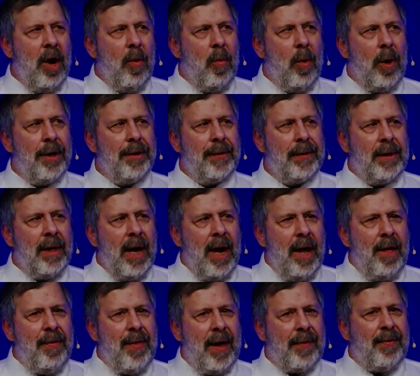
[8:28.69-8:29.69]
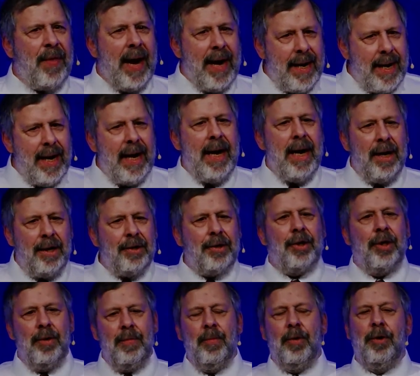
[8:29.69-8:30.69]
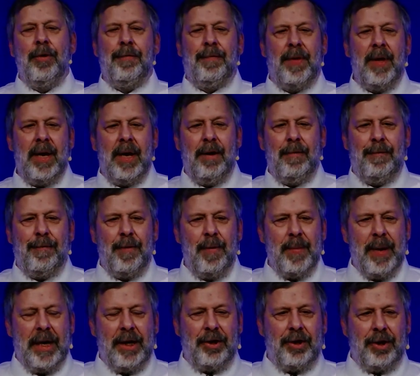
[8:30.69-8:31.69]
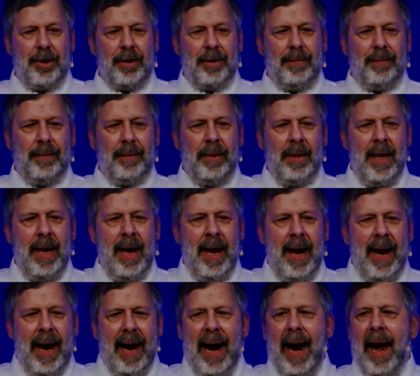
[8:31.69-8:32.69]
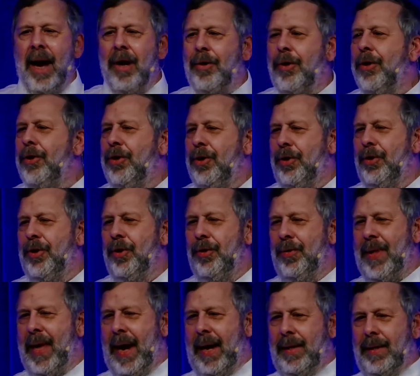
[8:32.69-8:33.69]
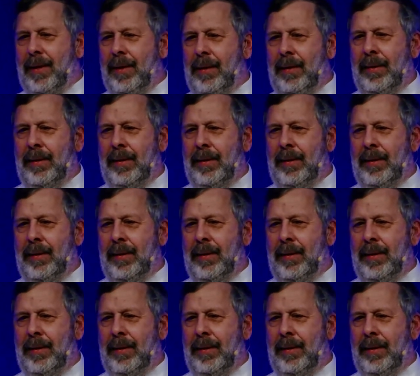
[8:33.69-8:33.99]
was that they needed to move the information. How could you do that?